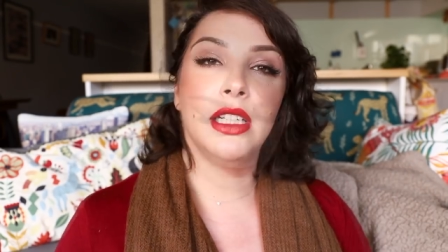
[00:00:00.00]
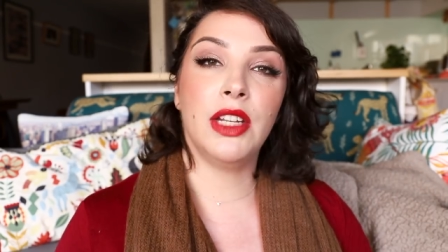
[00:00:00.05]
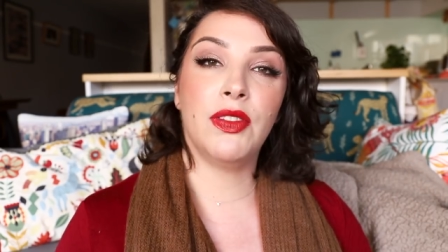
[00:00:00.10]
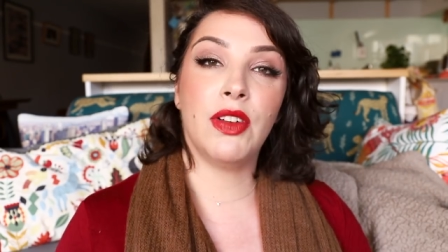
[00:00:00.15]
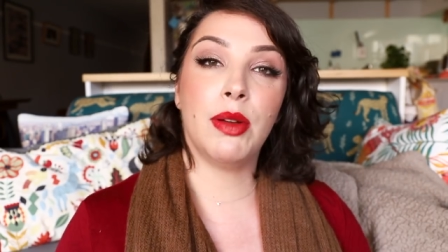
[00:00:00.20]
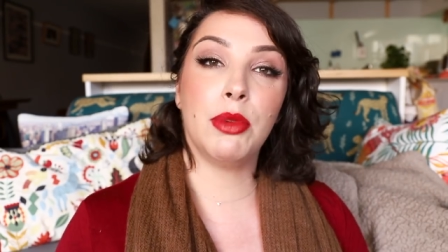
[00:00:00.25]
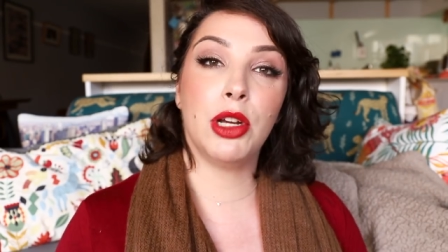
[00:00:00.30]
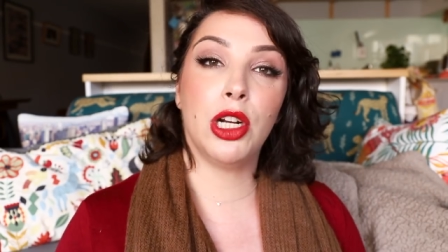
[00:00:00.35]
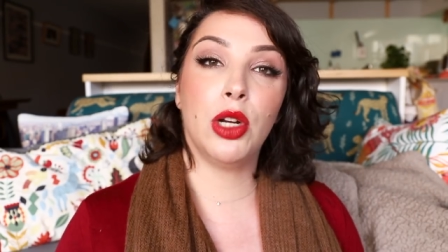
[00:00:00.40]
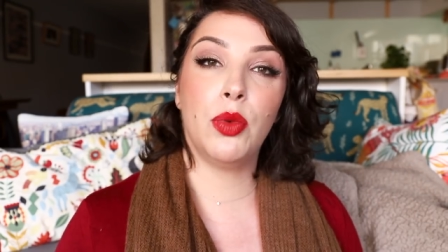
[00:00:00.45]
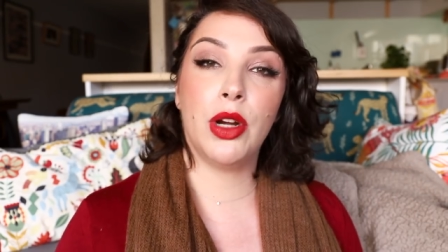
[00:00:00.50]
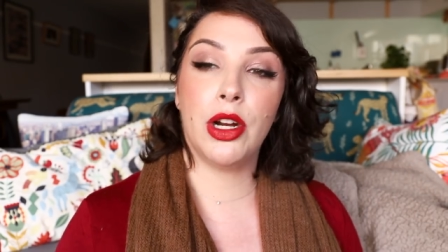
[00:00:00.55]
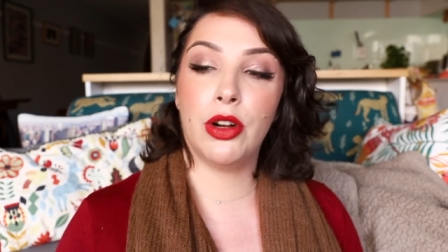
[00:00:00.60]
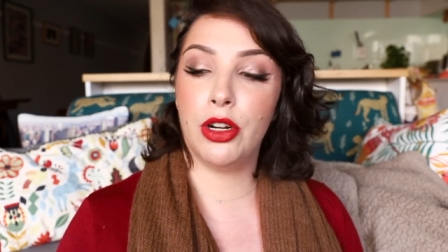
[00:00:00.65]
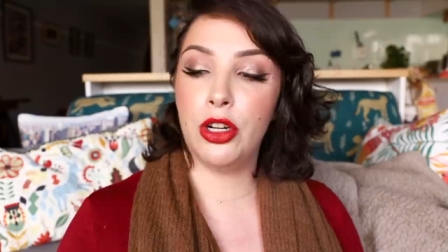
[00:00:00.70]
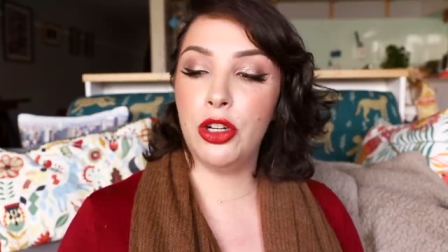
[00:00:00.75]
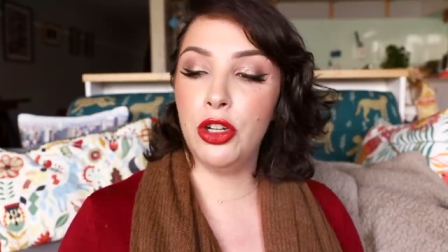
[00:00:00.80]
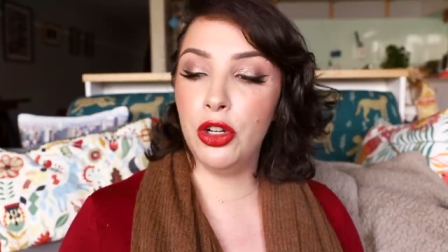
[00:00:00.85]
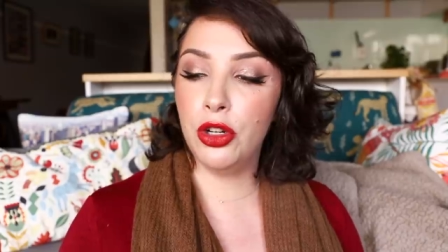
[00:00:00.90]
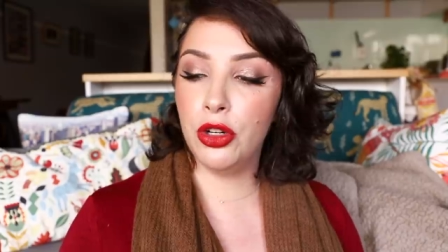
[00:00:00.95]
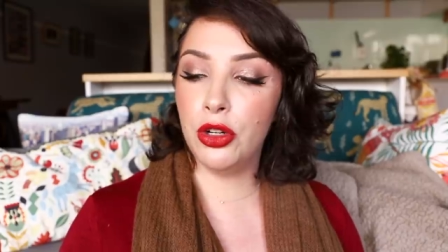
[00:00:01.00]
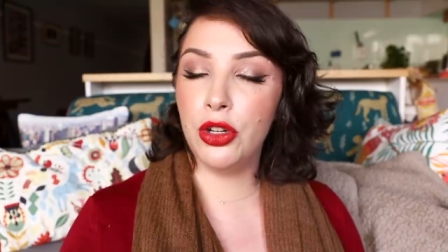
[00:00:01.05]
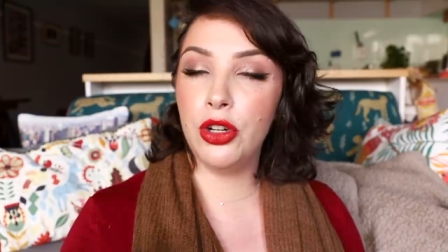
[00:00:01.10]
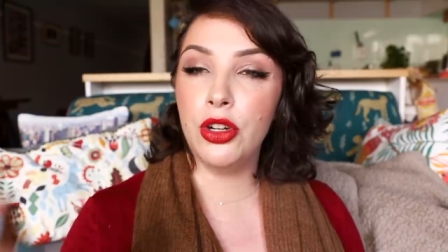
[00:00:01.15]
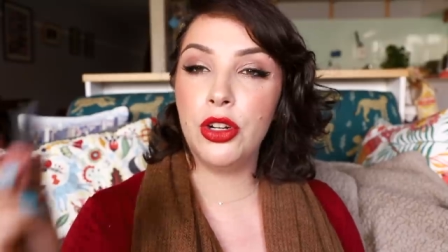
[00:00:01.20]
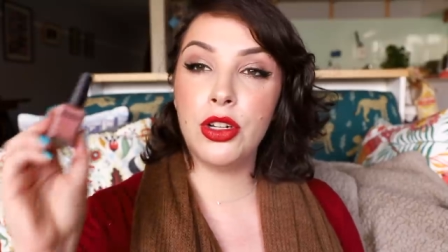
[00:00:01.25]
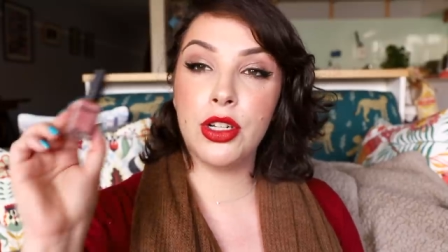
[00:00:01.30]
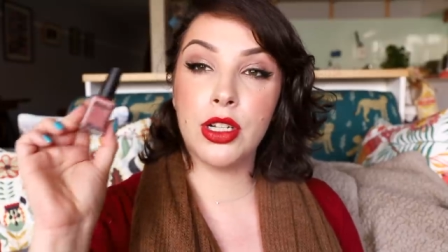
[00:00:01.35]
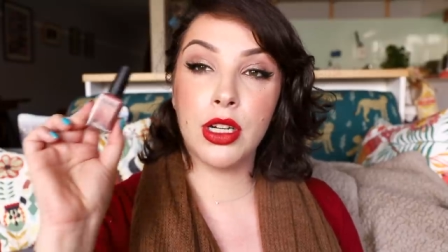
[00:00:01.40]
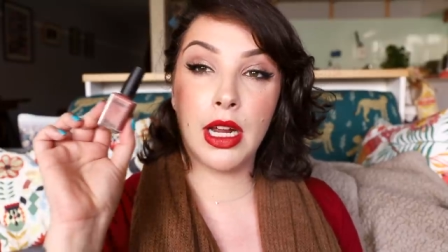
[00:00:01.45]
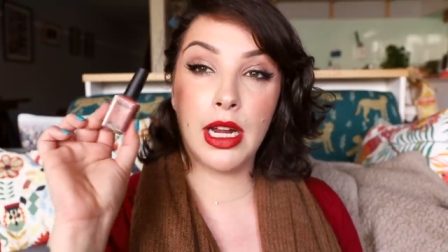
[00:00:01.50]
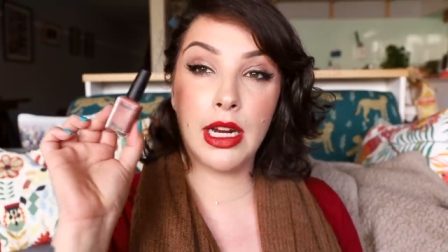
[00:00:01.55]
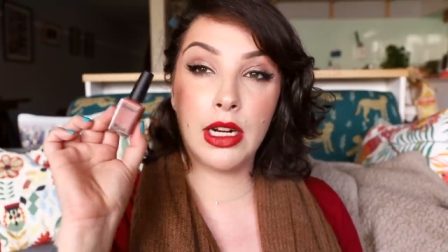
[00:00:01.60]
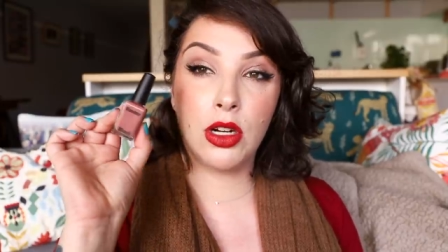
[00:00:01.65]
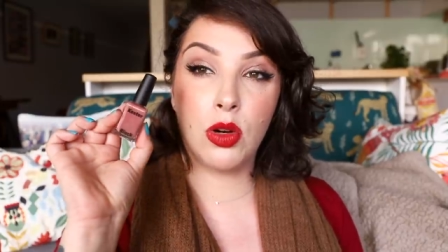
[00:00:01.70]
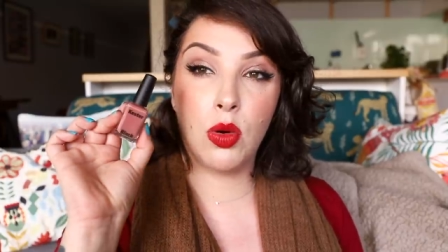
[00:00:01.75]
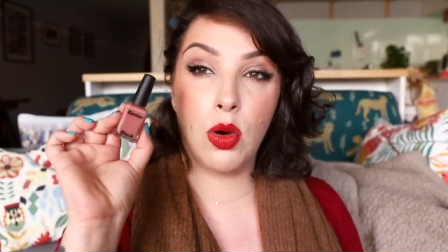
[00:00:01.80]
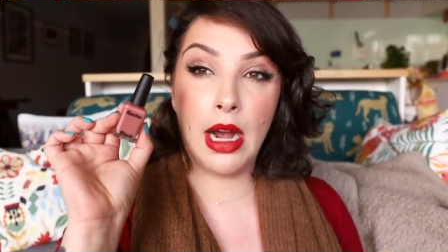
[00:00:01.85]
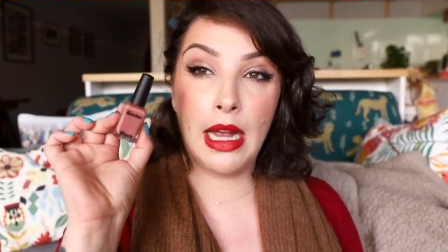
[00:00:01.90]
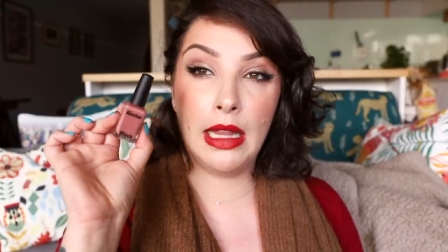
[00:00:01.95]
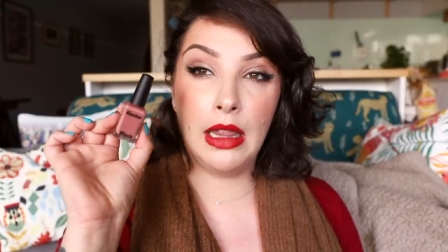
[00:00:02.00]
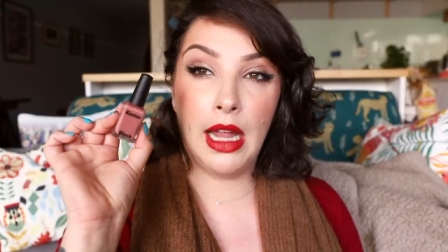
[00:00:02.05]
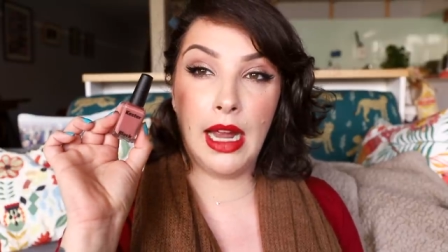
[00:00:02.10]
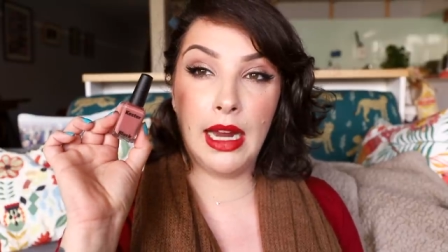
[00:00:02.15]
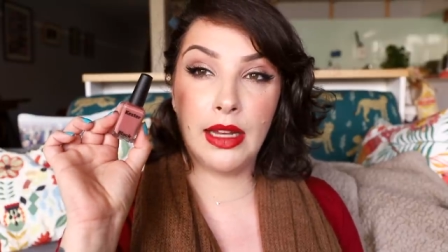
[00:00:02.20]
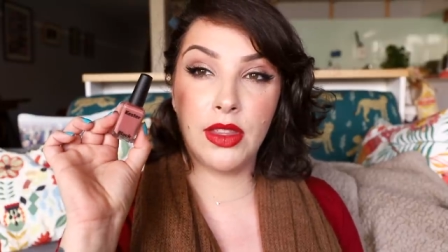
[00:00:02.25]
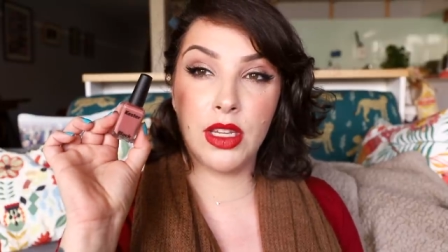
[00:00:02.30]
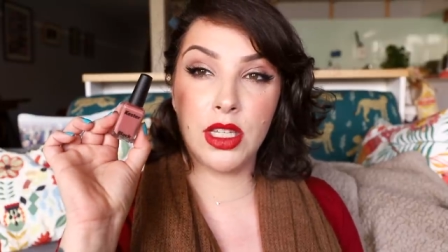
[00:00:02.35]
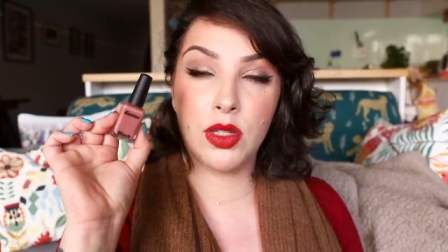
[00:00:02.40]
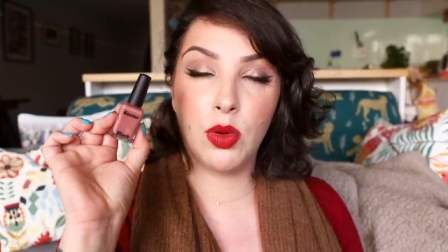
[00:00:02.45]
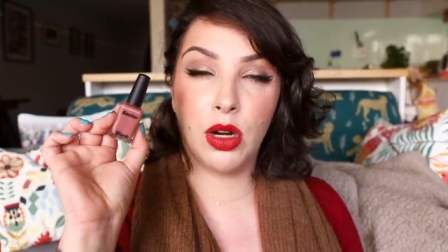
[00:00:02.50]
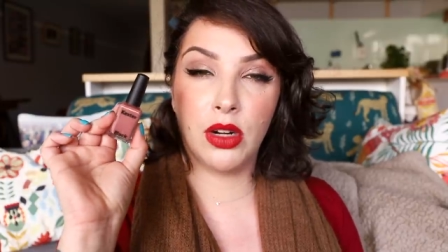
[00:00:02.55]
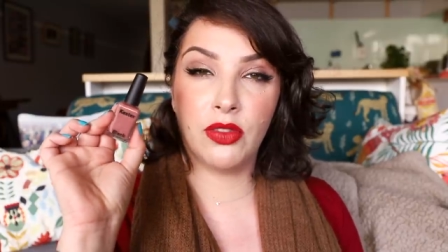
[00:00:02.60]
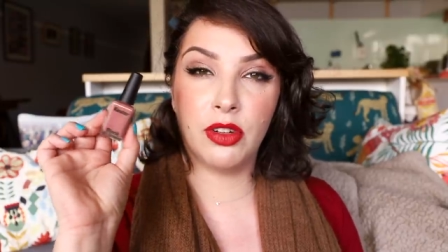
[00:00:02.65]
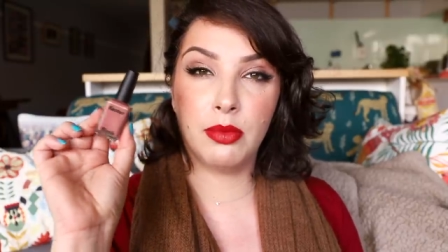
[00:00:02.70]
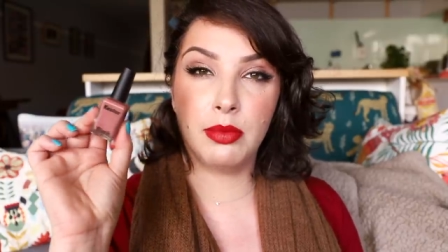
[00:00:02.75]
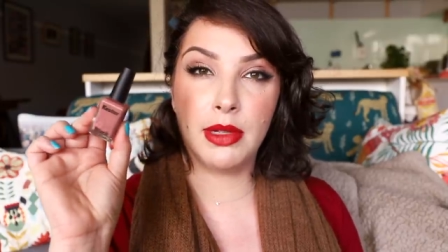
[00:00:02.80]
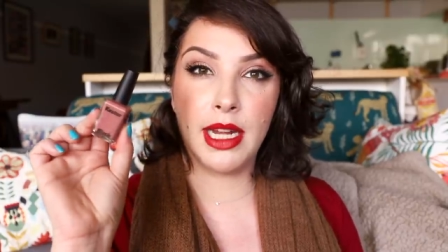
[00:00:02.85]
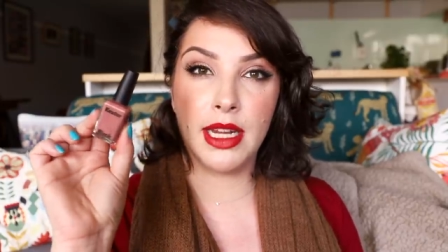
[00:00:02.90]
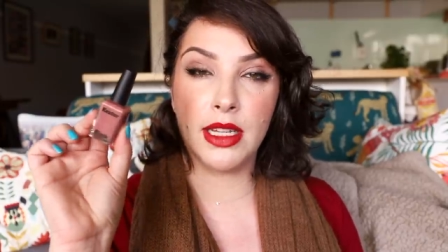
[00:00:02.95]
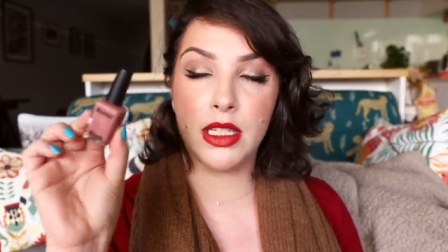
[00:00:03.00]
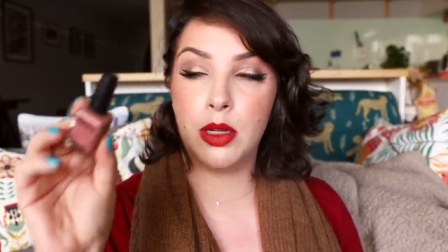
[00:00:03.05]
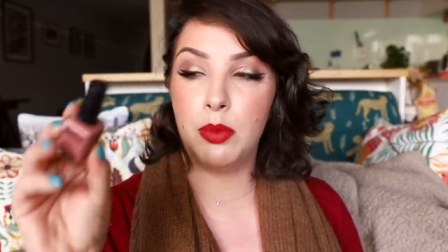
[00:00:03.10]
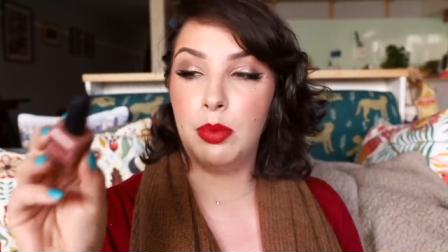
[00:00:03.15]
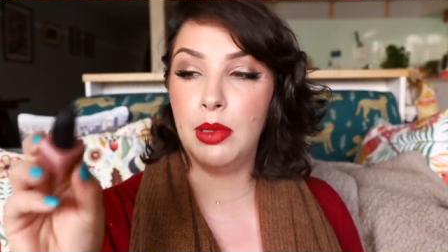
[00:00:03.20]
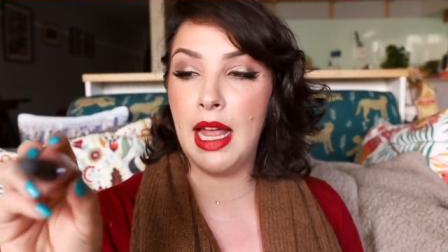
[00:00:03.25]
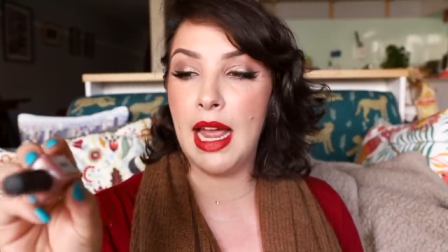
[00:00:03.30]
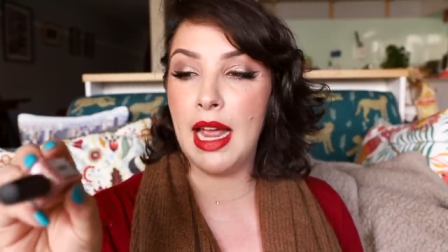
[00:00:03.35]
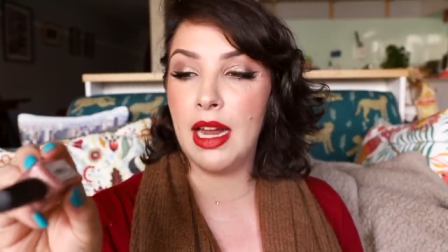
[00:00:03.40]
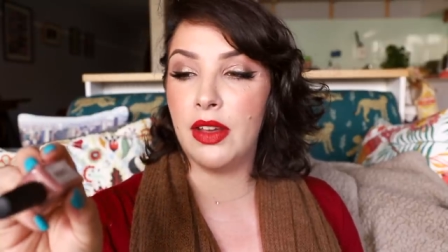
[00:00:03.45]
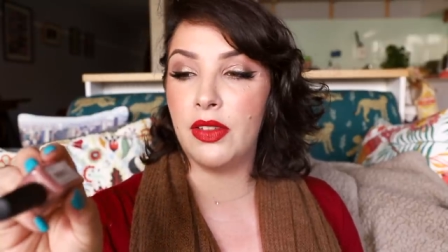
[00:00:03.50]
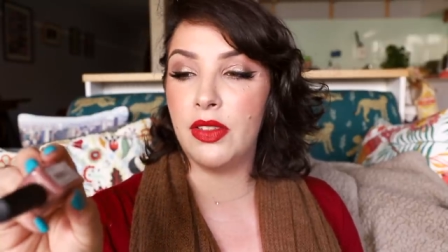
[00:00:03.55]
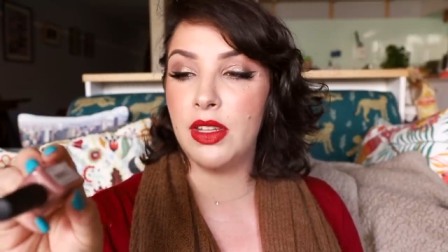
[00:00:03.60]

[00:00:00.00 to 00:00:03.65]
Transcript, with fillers: If I'm going to wear a nude, I quite like this one from Kester Black.